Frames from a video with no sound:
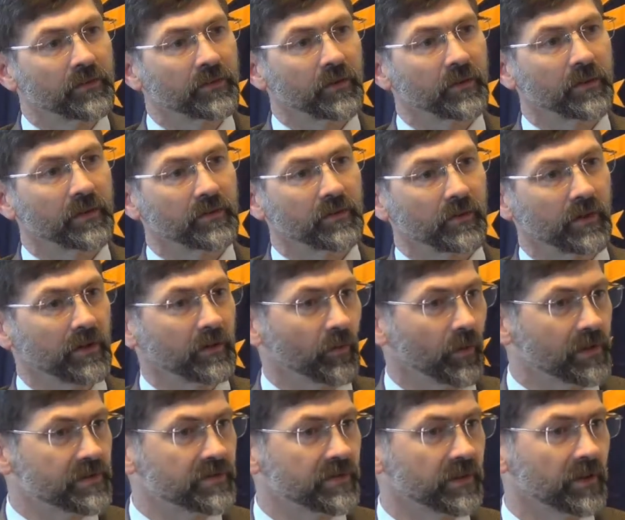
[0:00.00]
So uh, great
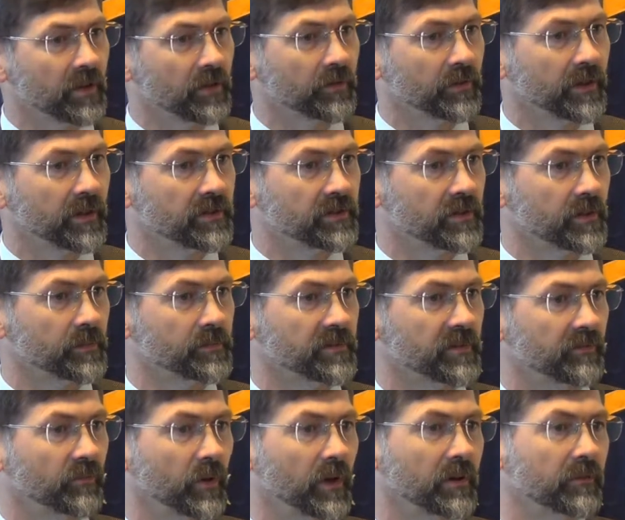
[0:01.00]
question, Hillary, in terms
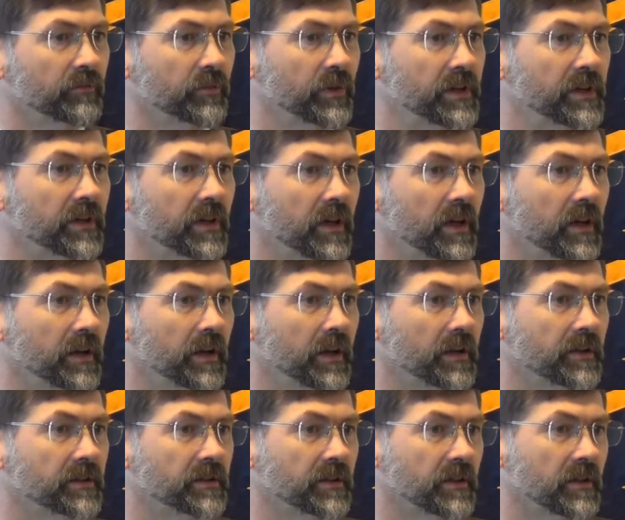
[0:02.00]
of what have we done
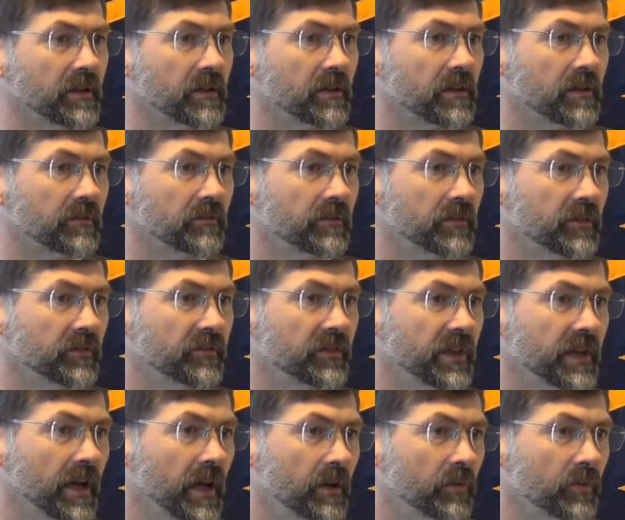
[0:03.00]
at uh, the
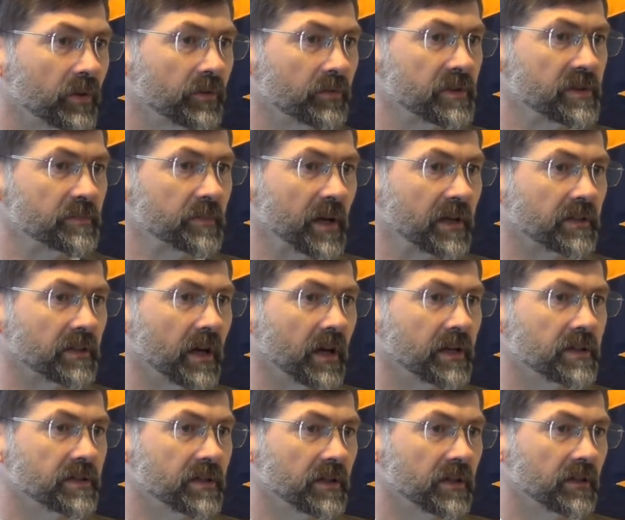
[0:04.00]
VA with respect to
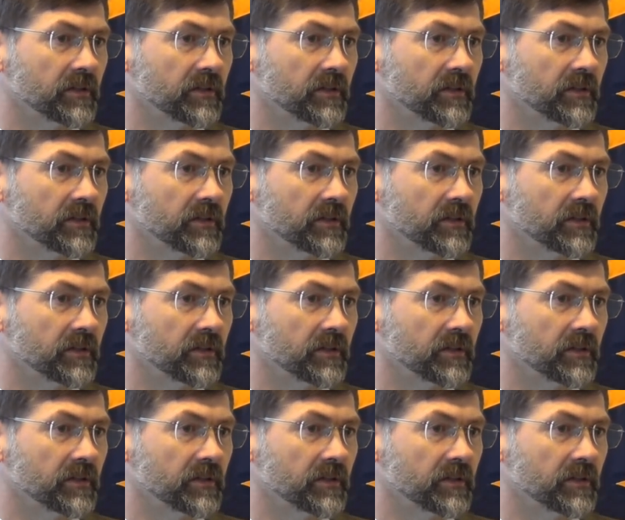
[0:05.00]
IT.